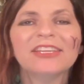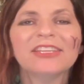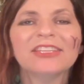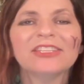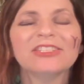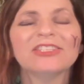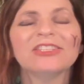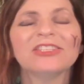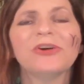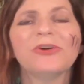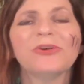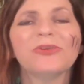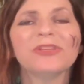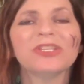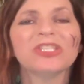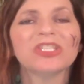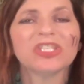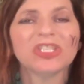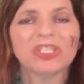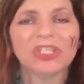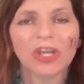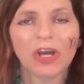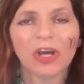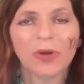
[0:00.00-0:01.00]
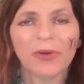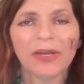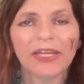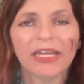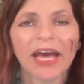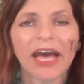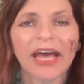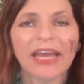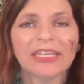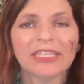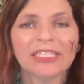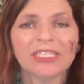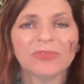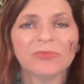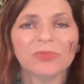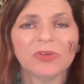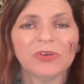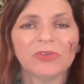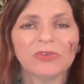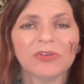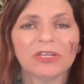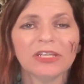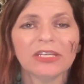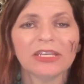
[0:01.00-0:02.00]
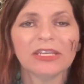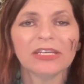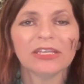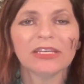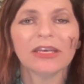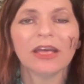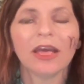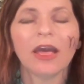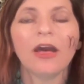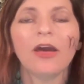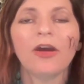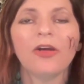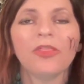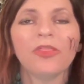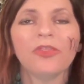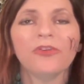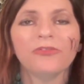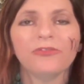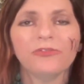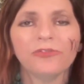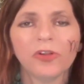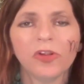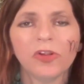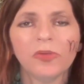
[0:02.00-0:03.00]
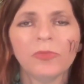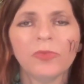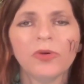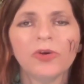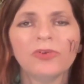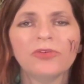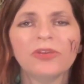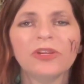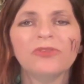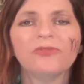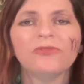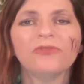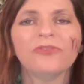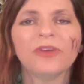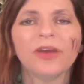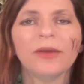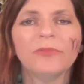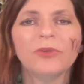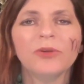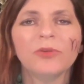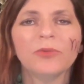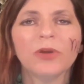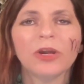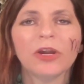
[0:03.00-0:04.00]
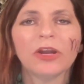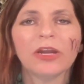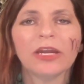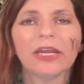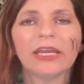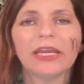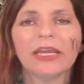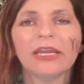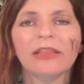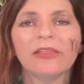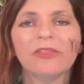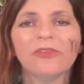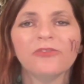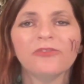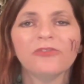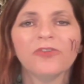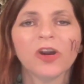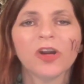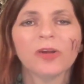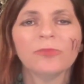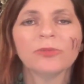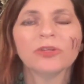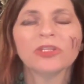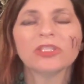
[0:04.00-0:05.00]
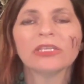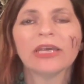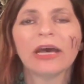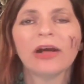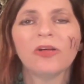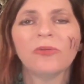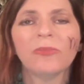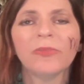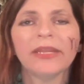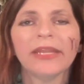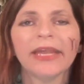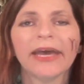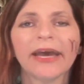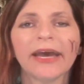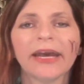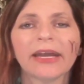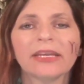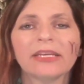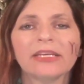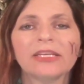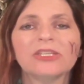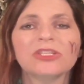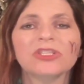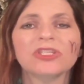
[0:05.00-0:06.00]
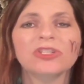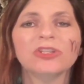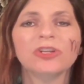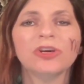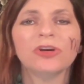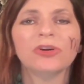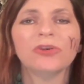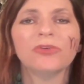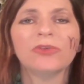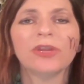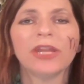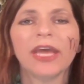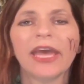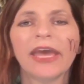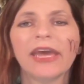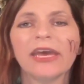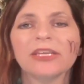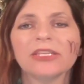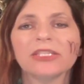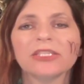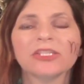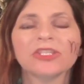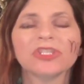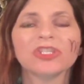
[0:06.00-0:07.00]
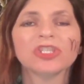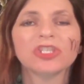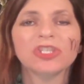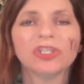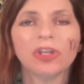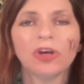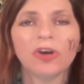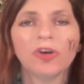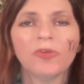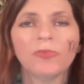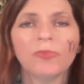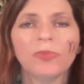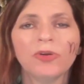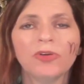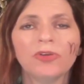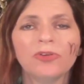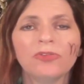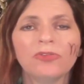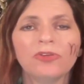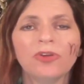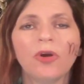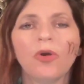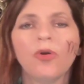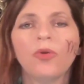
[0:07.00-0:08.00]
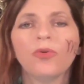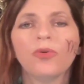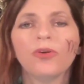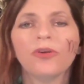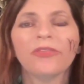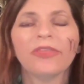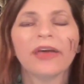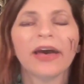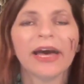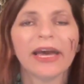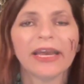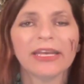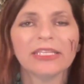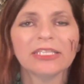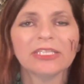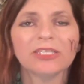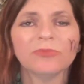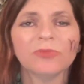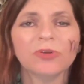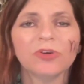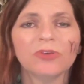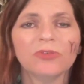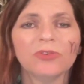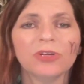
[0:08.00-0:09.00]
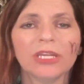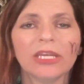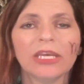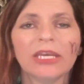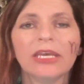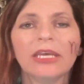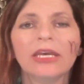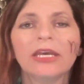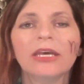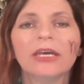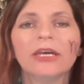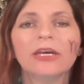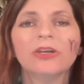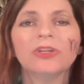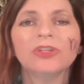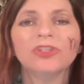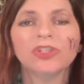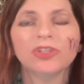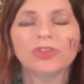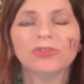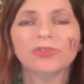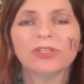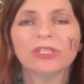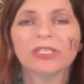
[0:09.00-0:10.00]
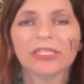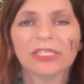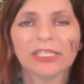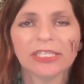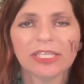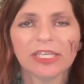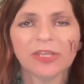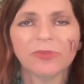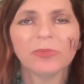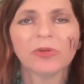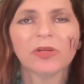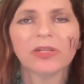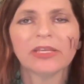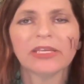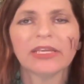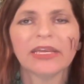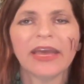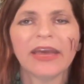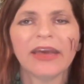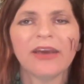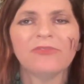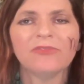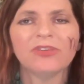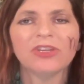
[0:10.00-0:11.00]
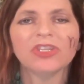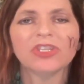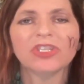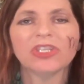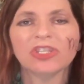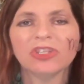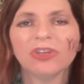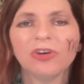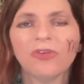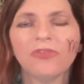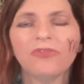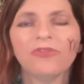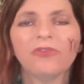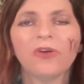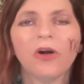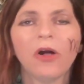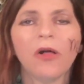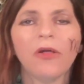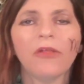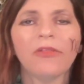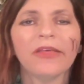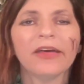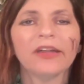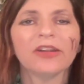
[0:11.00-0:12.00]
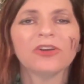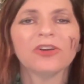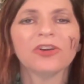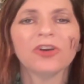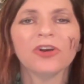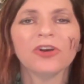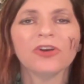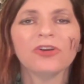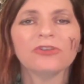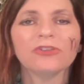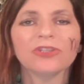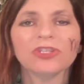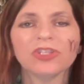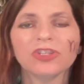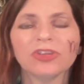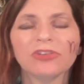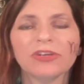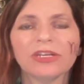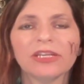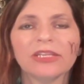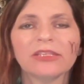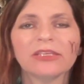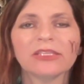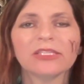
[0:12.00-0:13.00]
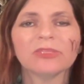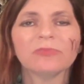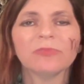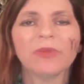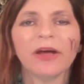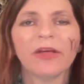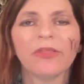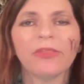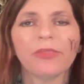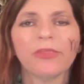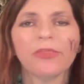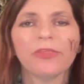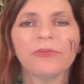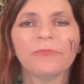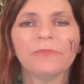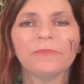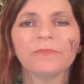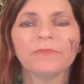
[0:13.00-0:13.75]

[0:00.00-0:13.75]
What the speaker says: So the snow and ice moon. The full moon in February in the Farmer's Almanac is known as the snow moon or the ice moon, due to the typically heavy snowfall that occurs during this month.